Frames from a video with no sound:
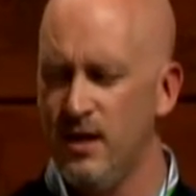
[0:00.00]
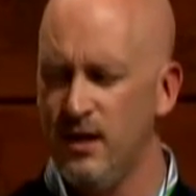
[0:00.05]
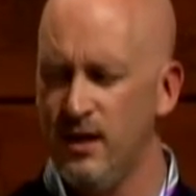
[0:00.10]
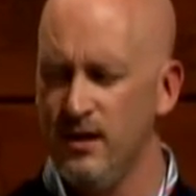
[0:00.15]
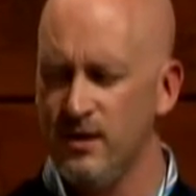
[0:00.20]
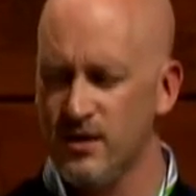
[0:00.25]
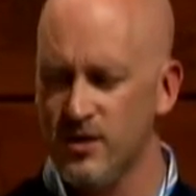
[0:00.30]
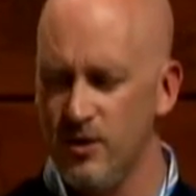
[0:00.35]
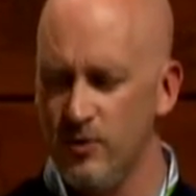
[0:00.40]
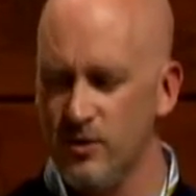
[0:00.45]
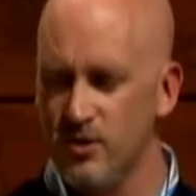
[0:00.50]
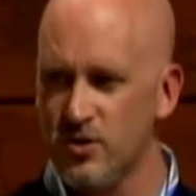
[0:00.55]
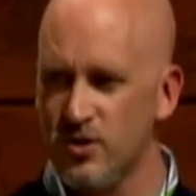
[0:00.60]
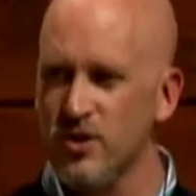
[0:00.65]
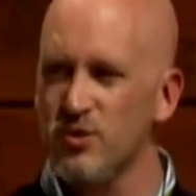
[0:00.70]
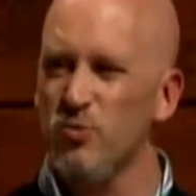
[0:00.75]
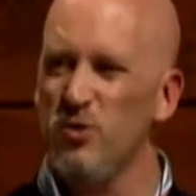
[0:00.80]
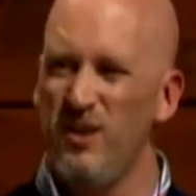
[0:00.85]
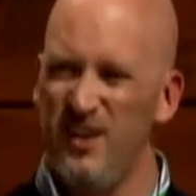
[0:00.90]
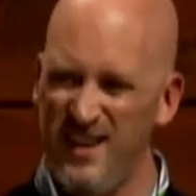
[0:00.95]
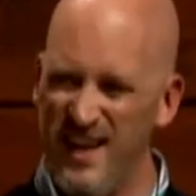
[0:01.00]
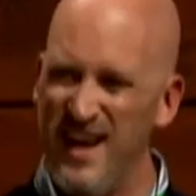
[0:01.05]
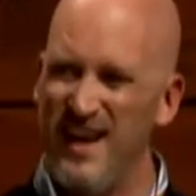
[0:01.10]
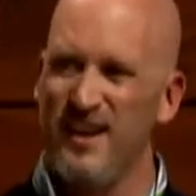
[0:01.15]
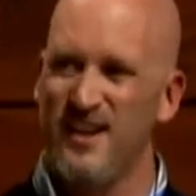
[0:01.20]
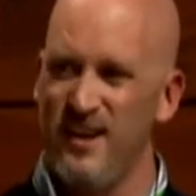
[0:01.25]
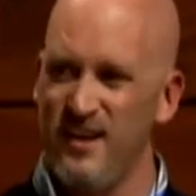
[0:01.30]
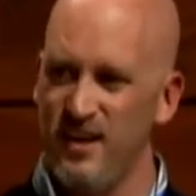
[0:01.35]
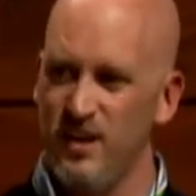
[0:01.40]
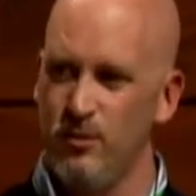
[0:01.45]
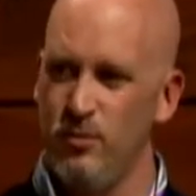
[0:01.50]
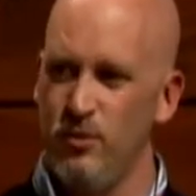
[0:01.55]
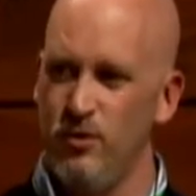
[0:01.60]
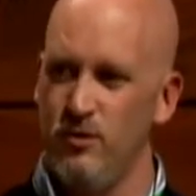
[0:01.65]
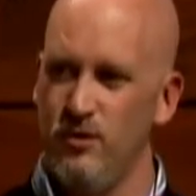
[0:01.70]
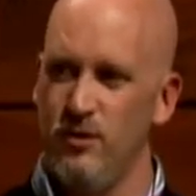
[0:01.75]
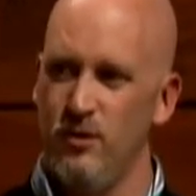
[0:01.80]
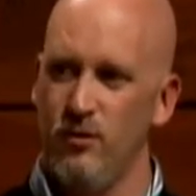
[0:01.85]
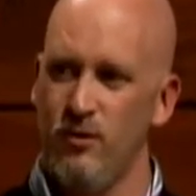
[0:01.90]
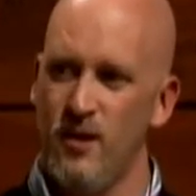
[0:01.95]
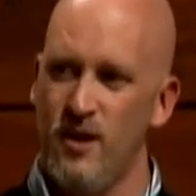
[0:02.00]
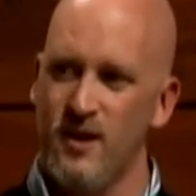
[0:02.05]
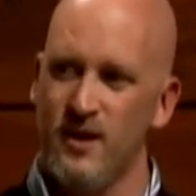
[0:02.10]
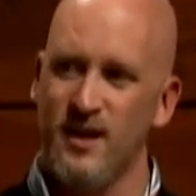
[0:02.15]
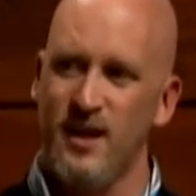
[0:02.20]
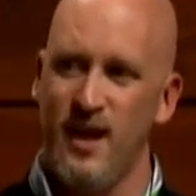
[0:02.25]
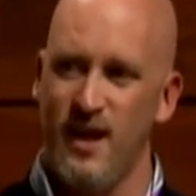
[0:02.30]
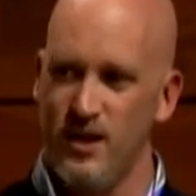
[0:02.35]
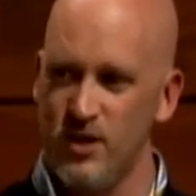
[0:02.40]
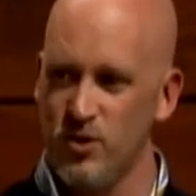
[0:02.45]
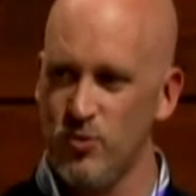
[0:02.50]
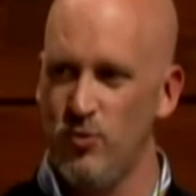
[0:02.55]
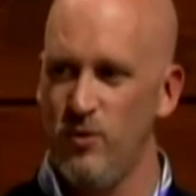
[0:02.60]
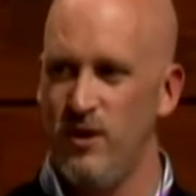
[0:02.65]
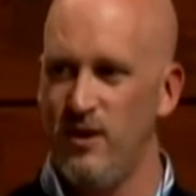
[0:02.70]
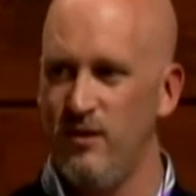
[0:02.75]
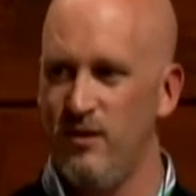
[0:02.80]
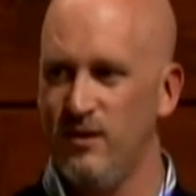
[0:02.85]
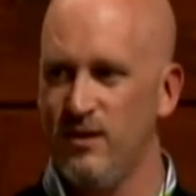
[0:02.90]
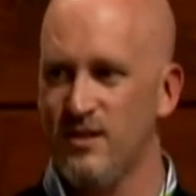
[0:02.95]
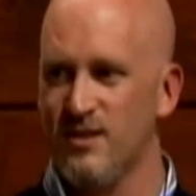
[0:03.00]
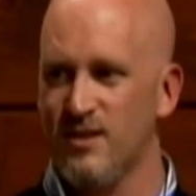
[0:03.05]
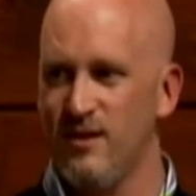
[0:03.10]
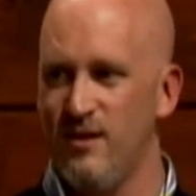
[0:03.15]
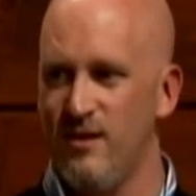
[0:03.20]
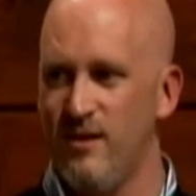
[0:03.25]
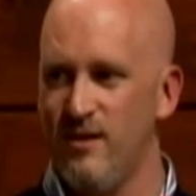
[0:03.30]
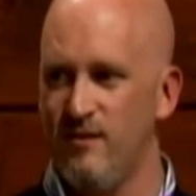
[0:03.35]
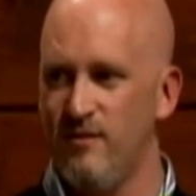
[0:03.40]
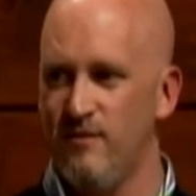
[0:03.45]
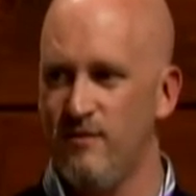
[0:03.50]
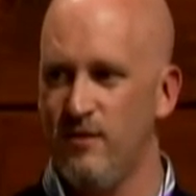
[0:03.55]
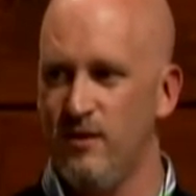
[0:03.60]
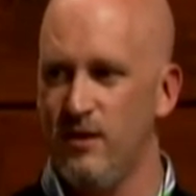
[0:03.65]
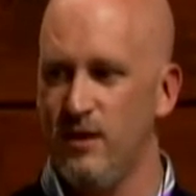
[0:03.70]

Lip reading: And so it's just really that kind of community. A lot of casual elegance, a lot of